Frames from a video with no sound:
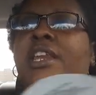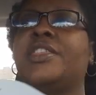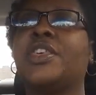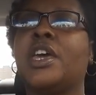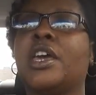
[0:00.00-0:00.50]

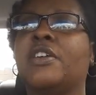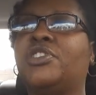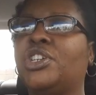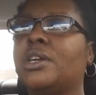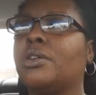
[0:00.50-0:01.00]
anything,
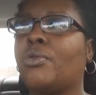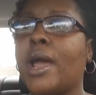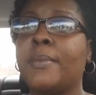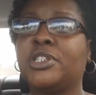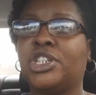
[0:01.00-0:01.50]
if she can
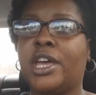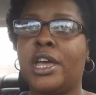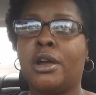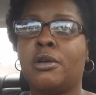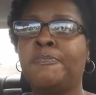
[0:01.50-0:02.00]
grab a
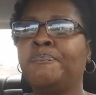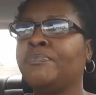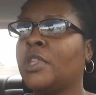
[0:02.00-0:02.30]
chair